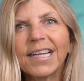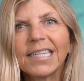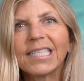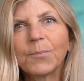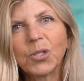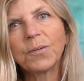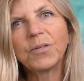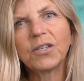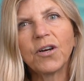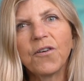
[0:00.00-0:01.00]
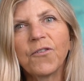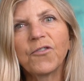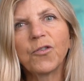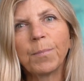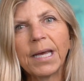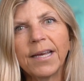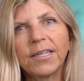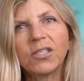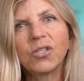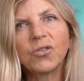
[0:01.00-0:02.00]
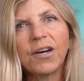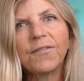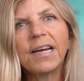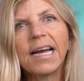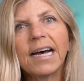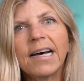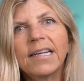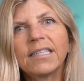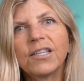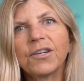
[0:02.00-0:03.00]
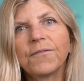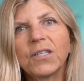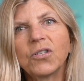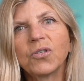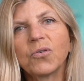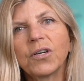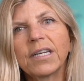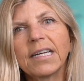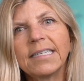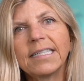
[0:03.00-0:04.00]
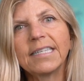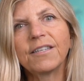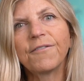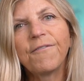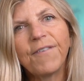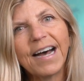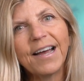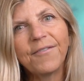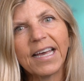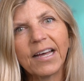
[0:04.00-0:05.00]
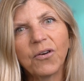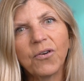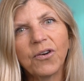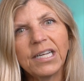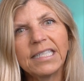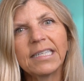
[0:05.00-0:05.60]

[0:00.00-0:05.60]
at the subscription overview page. Strava has their features organized into 5 categories: